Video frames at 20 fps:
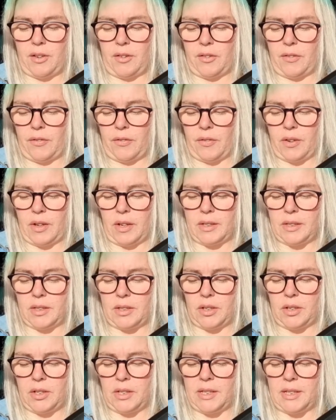of
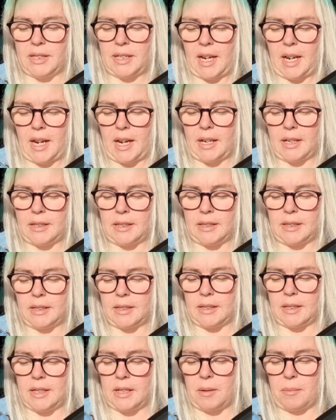certain
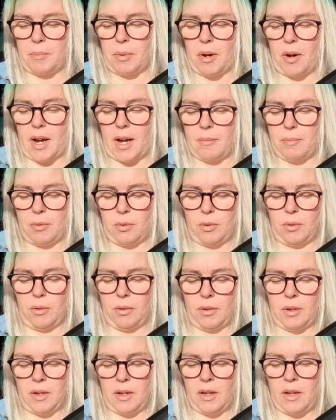texts in the Bible,
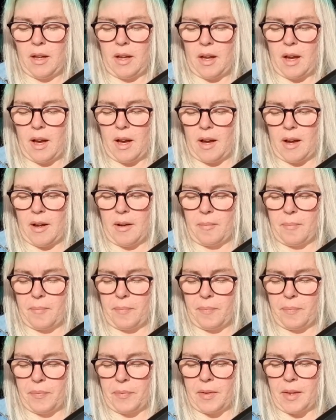and